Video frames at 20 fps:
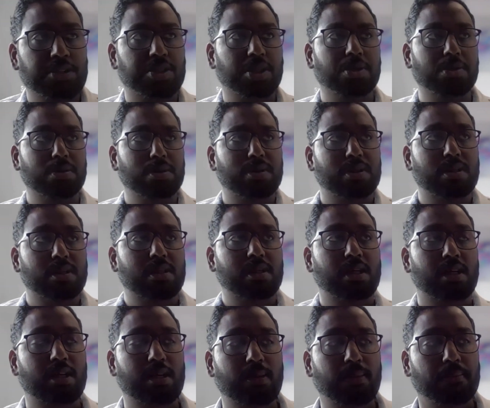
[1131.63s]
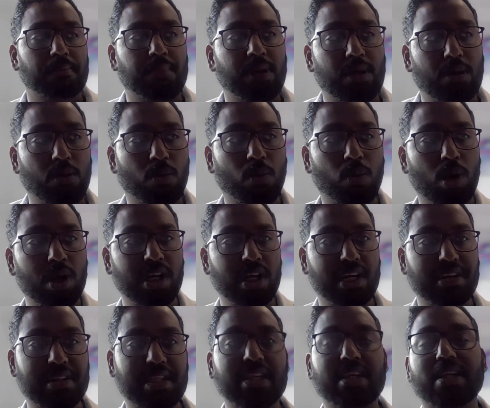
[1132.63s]
So one I
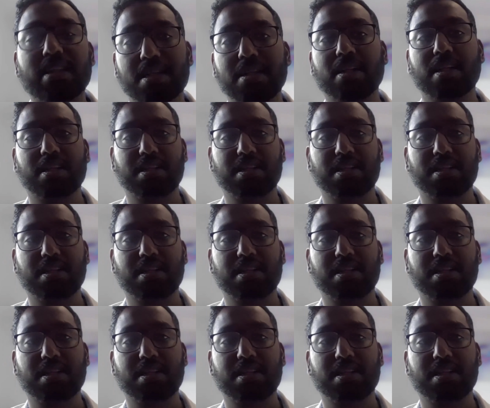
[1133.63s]
think that